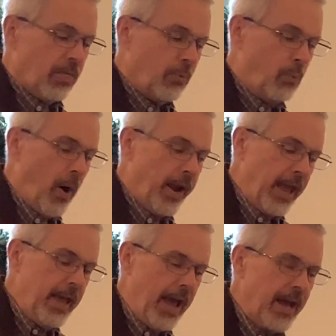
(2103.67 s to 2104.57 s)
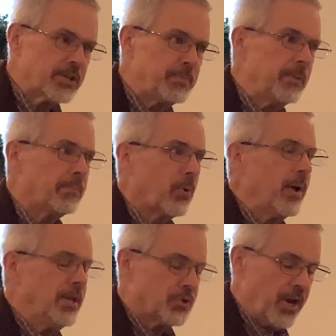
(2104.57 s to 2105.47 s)
what he has been
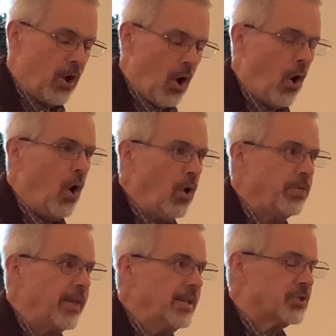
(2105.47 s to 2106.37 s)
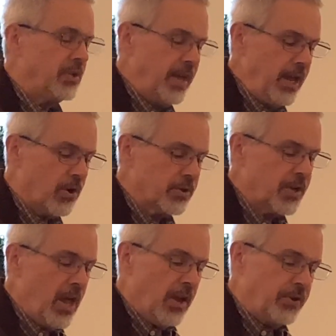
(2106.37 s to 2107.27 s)
preaching all these years
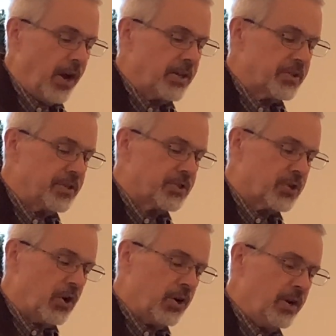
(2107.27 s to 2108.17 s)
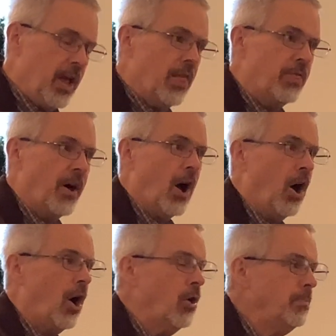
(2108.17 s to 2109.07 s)
does concern the
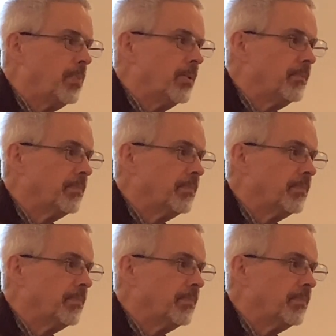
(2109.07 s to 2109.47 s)
hope